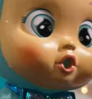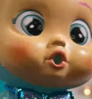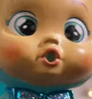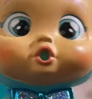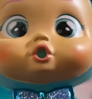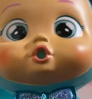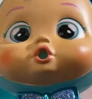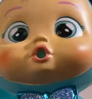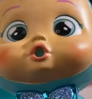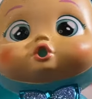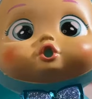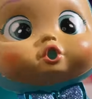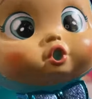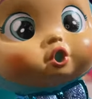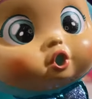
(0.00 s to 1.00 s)
bow
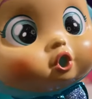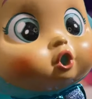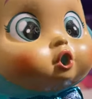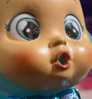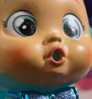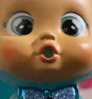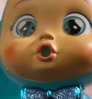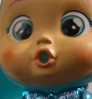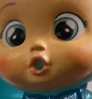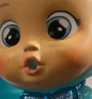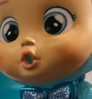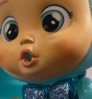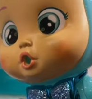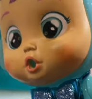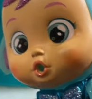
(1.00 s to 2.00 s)
bib with glitter on
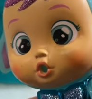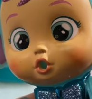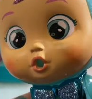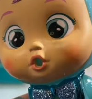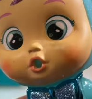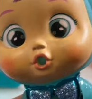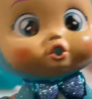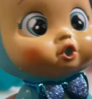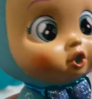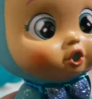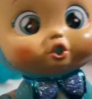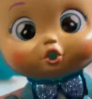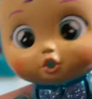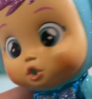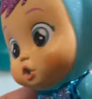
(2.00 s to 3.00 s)
it, with her glittery
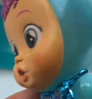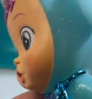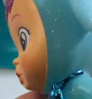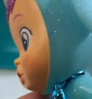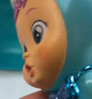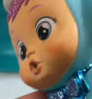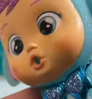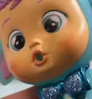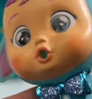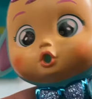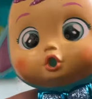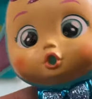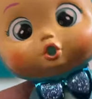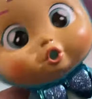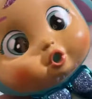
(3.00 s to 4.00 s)
hair. This is
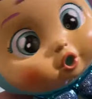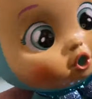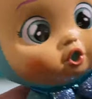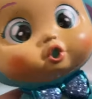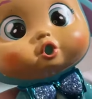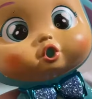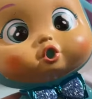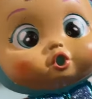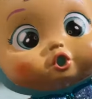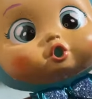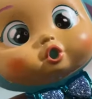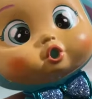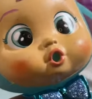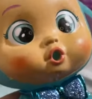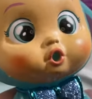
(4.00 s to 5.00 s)
so adorable.
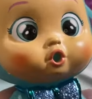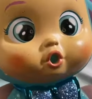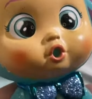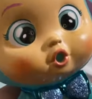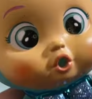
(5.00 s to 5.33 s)
And look,